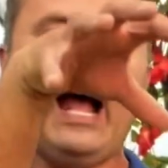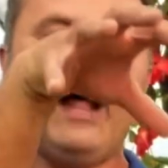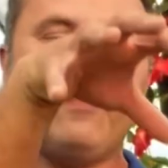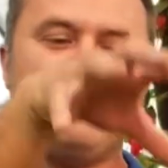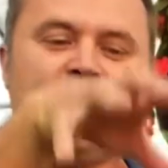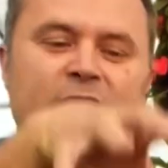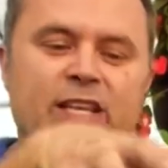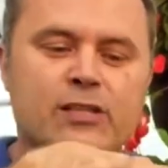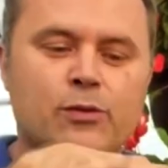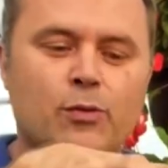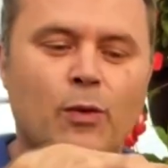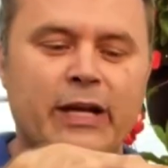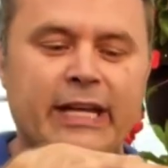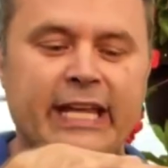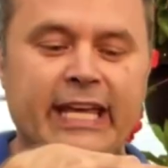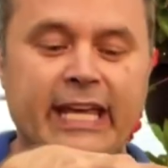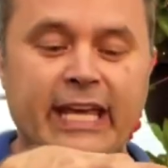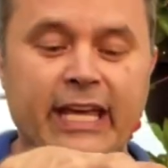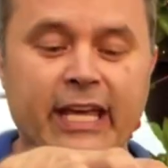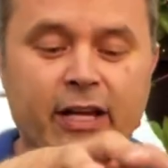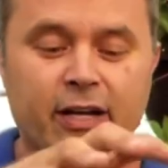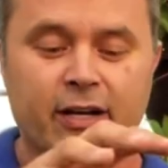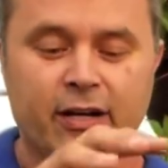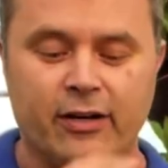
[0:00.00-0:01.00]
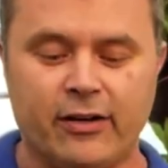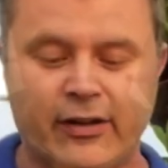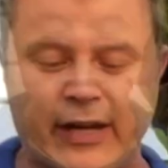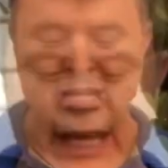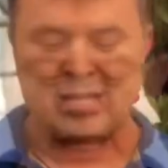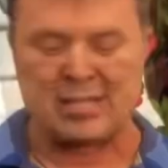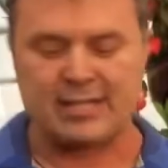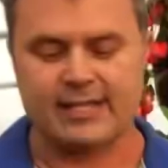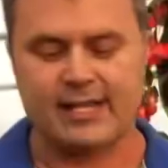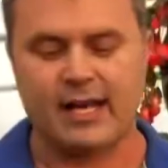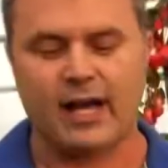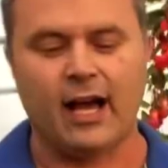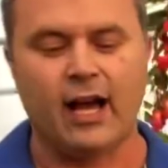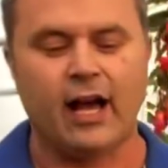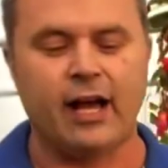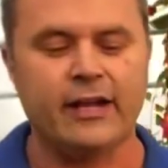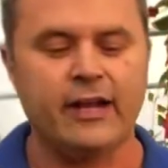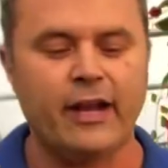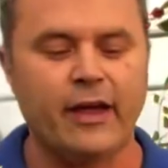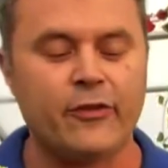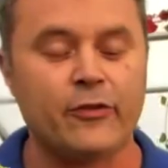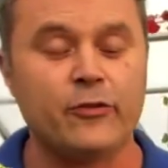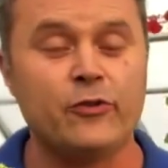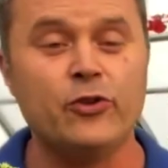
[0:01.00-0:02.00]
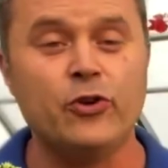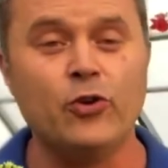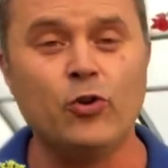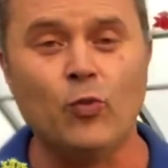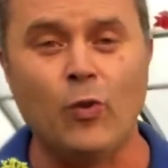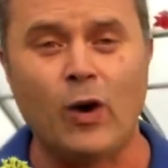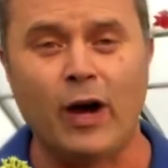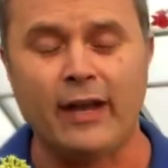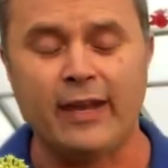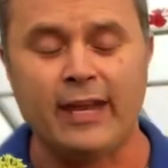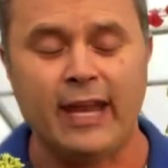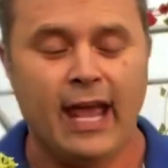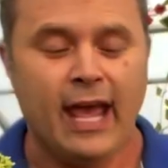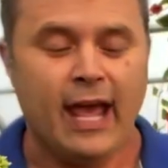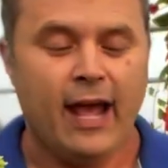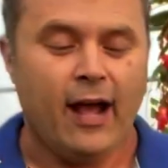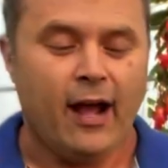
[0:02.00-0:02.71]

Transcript: This one here is another new one.